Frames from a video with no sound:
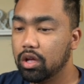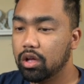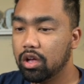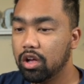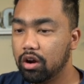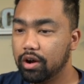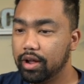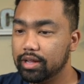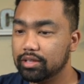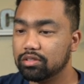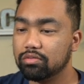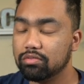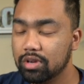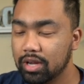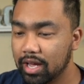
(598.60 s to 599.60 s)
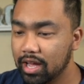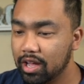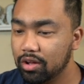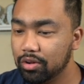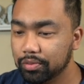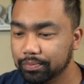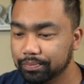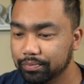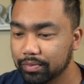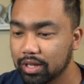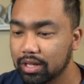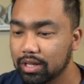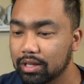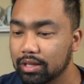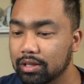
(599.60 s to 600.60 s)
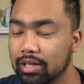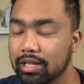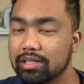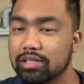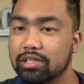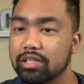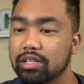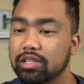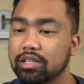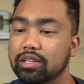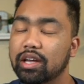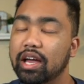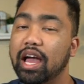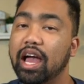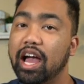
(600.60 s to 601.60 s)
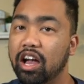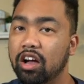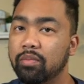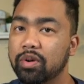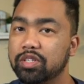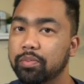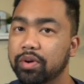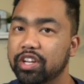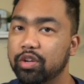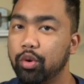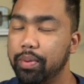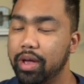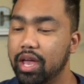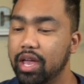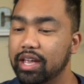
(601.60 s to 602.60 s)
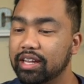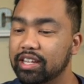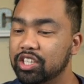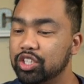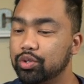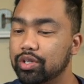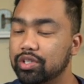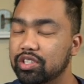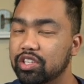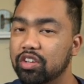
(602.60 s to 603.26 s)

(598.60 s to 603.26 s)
All right, so now let's see how much money we're paying in interest